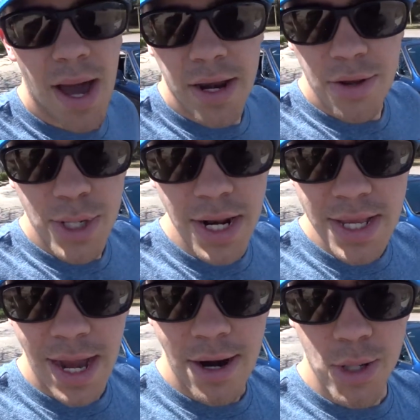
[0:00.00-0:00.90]
bought a new set of
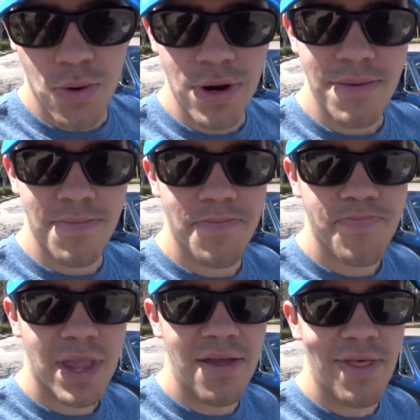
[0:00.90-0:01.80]
tires for it.
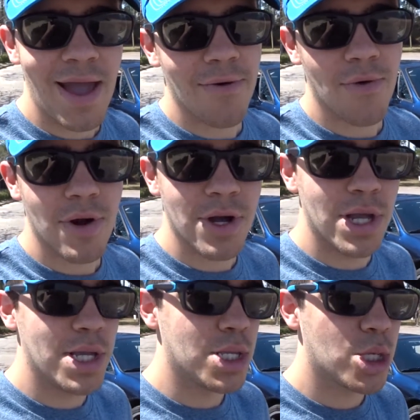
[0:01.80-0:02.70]
That
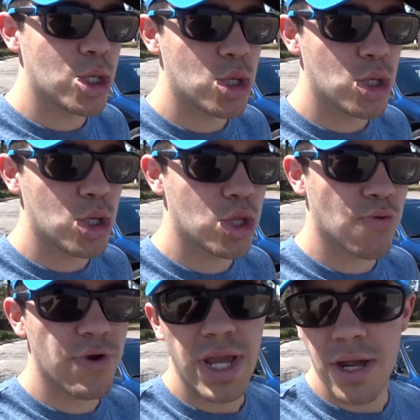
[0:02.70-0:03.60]
was
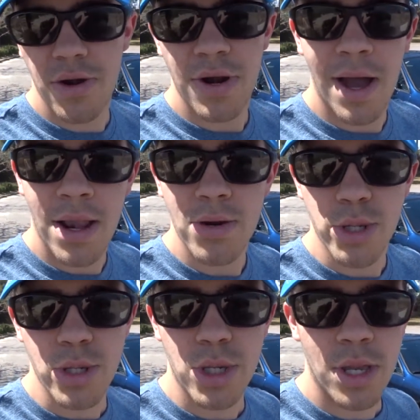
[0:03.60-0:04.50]

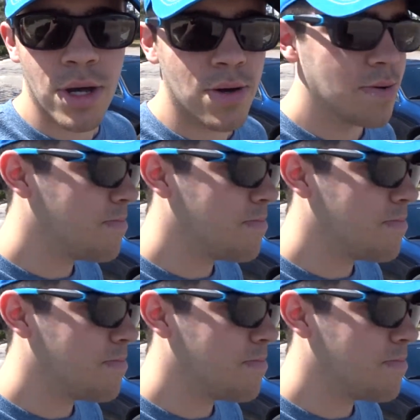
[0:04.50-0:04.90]
$300 installed.